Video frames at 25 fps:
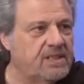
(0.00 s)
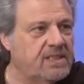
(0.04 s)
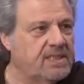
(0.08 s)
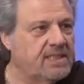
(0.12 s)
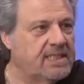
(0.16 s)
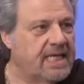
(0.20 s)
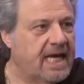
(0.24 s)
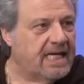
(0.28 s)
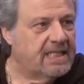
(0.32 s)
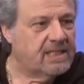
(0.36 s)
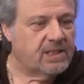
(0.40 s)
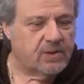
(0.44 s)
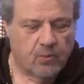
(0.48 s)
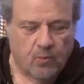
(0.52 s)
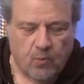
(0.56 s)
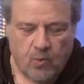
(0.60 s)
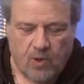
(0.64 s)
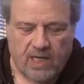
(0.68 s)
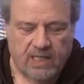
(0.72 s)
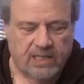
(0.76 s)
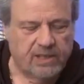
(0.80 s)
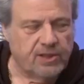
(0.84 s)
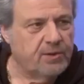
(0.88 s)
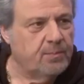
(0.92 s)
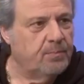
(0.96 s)

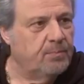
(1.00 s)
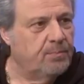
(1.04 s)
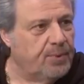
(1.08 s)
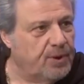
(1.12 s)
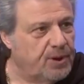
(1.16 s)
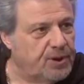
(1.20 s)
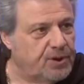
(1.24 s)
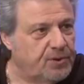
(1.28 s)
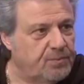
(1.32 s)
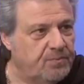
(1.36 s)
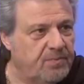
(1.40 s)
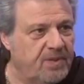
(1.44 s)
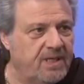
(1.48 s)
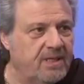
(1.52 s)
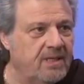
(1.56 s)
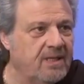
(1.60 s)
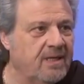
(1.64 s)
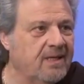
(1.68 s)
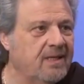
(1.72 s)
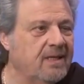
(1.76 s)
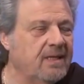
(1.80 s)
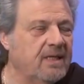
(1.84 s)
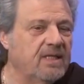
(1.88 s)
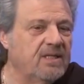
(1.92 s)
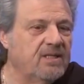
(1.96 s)
Sasquatch, Bushman,
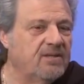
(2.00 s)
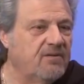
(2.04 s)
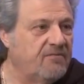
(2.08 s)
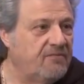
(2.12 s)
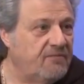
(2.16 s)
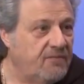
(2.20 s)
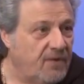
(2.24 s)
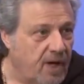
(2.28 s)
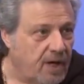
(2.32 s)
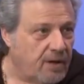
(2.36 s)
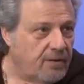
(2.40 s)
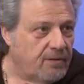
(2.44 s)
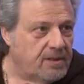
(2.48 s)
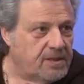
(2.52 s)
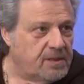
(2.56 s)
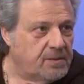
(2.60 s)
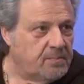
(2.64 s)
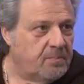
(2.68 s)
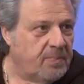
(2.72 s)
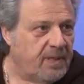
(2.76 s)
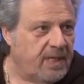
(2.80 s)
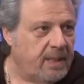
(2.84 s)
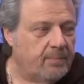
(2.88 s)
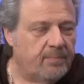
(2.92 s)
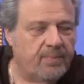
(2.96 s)
the
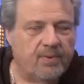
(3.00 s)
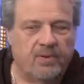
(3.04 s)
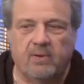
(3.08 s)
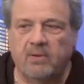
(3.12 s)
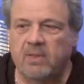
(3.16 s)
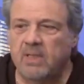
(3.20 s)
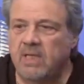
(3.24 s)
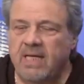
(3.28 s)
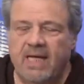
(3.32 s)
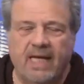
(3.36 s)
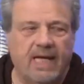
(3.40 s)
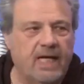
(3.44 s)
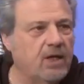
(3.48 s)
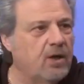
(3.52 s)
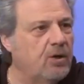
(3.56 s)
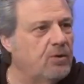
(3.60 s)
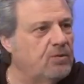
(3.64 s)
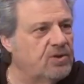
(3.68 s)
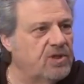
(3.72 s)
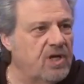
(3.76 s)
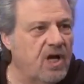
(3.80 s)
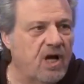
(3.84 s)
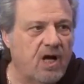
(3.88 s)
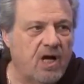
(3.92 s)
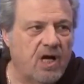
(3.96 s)
forest people. It
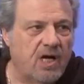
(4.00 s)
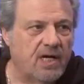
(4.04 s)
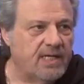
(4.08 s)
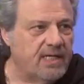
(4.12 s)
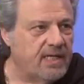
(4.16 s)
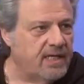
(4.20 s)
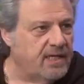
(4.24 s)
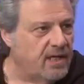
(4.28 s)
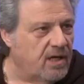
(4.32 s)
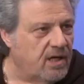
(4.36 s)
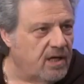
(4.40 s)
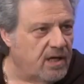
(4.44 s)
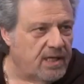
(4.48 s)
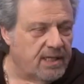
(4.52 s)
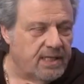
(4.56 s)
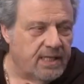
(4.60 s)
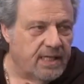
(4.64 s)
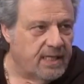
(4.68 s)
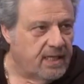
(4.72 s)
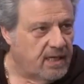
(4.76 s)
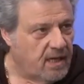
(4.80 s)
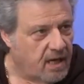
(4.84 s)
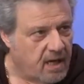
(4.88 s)
goes on and on and